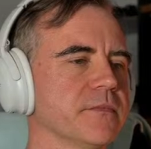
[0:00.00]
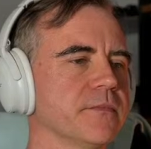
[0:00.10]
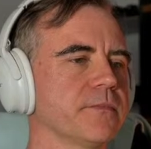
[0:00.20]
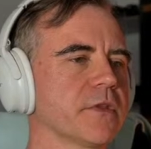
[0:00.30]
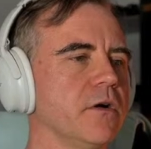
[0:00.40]

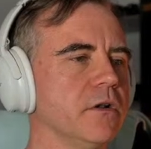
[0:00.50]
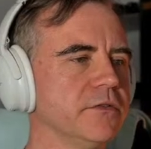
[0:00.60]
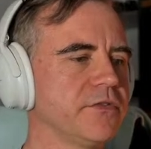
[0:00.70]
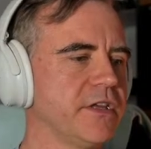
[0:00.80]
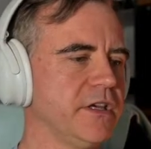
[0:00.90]
All
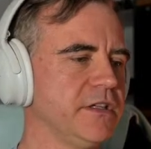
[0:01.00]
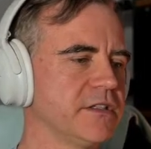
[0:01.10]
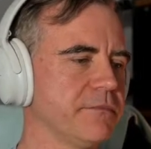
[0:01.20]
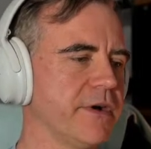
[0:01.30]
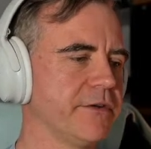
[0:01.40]
of these are
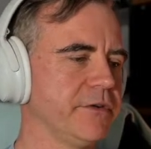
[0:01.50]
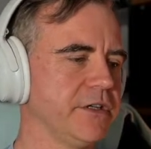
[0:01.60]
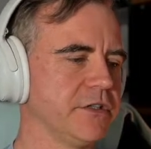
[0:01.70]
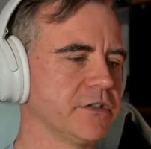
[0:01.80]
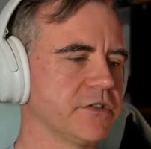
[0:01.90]
binary
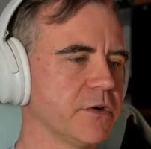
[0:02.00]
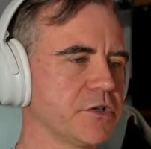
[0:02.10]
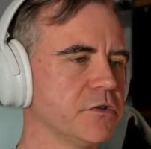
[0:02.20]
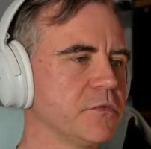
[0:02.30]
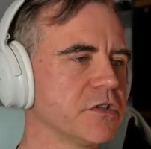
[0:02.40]
digits, so I
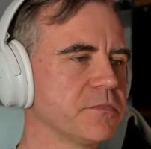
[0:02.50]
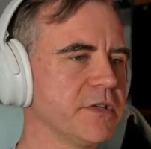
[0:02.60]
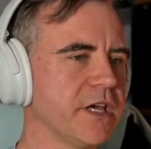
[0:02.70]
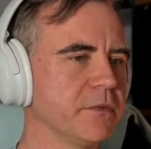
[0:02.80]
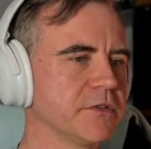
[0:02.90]
should just be
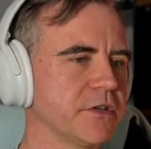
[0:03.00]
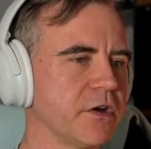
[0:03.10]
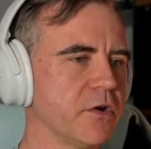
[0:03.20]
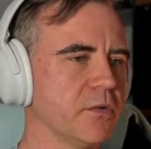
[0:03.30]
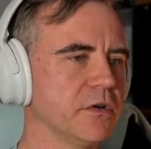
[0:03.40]
able to
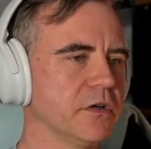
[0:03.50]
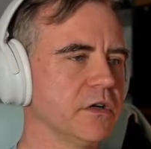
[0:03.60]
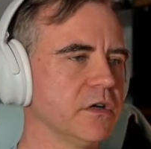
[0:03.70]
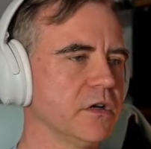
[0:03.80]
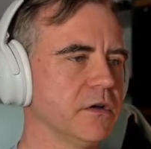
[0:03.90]
go
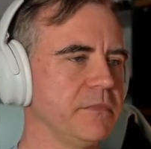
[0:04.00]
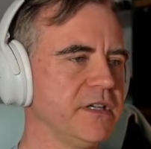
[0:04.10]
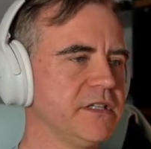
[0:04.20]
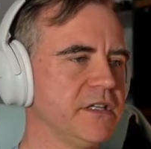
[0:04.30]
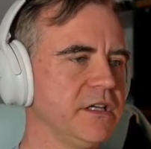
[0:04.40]

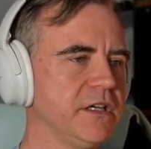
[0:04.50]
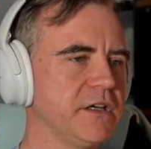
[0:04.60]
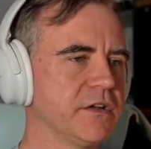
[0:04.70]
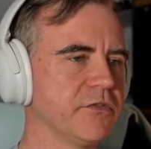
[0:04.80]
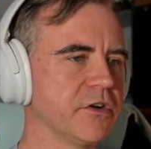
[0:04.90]
BCD
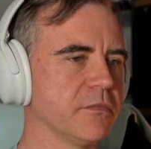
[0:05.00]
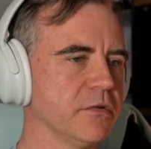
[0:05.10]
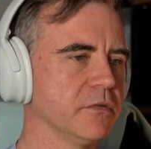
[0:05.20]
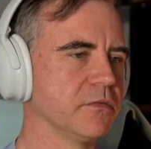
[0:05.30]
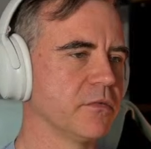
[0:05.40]

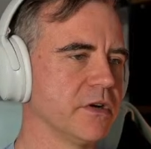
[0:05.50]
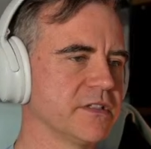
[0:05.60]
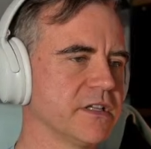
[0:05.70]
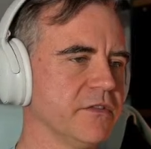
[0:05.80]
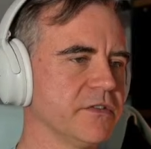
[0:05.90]
convertible where
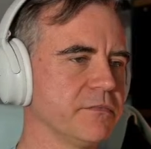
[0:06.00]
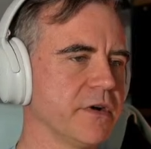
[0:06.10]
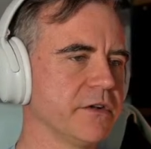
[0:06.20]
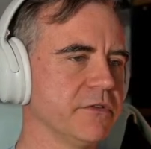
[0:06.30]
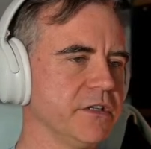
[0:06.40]
self is
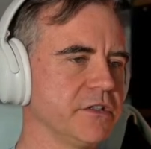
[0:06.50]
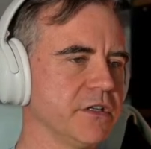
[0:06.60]
binary digit.